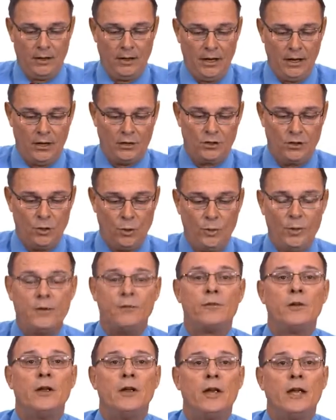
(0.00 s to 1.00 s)
And so
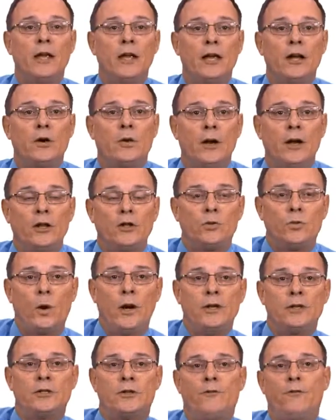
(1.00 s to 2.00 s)
we've integrated
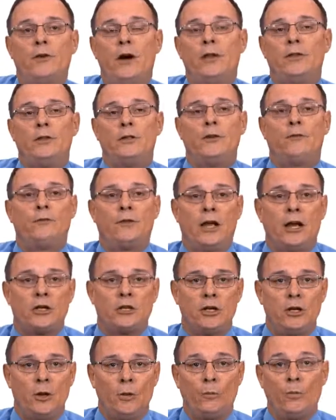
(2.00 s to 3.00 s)
twice to find the
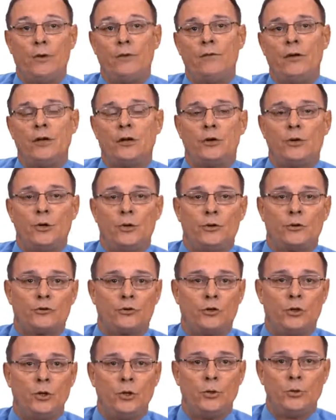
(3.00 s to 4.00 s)
deflection, and we've introduced
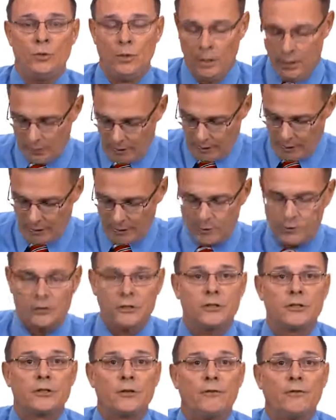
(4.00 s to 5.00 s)
two
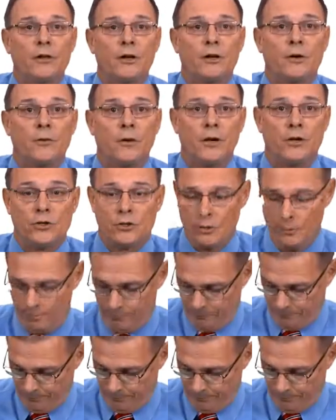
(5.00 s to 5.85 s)
constants of integration.